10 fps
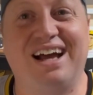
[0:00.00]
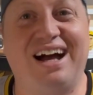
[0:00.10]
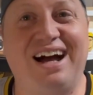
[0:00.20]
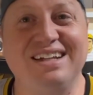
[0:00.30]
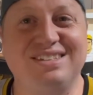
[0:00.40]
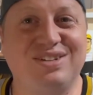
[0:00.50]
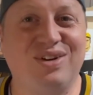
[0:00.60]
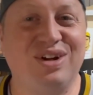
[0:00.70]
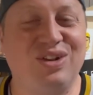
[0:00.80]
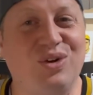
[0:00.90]
I
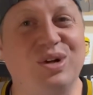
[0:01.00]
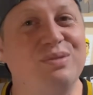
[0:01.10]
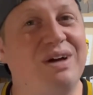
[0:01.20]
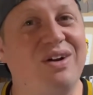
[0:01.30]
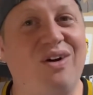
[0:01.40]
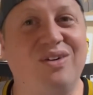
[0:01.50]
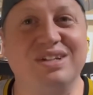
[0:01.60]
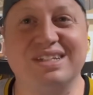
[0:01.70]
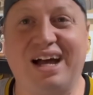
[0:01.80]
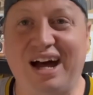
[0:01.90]
started learning about all
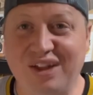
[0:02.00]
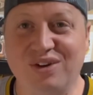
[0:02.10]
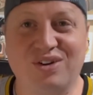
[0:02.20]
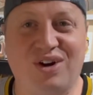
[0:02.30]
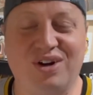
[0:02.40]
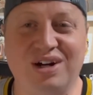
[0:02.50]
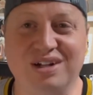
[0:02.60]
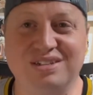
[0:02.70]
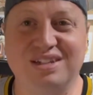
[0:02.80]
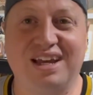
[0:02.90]
his other
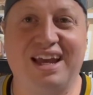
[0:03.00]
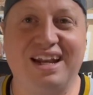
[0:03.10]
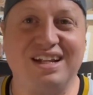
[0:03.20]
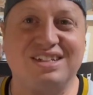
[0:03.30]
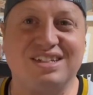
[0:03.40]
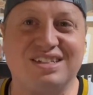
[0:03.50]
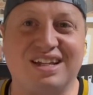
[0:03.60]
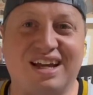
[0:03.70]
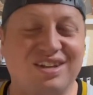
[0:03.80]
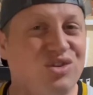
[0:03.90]
cards, and it just
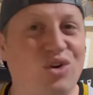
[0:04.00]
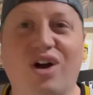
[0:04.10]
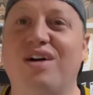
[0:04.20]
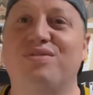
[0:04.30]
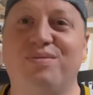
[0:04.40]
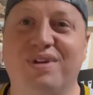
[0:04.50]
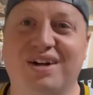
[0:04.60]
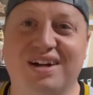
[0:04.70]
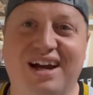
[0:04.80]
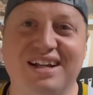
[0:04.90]
took off from
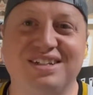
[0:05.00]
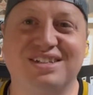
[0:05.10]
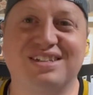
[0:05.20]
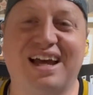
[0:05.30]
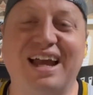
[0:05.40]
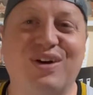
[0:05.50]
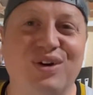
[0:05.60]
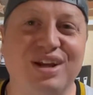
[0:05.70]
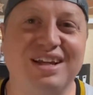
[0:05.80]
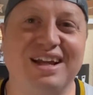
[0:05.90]
there. I
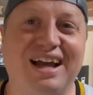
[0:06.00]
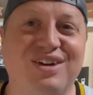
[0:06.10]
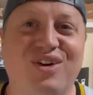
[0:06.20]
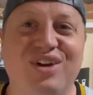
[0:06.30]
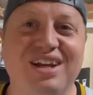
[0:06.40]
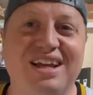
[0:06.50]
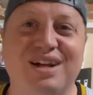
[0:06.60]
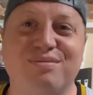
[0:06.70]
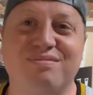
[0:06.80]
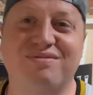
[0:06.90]
couldn't get
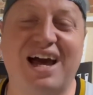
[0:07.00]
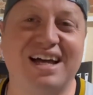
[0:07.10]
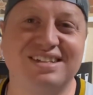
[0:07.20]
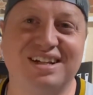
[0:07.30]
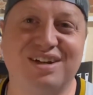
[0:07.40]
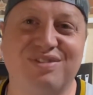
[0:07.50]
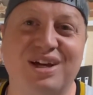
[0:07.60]
them fast enough.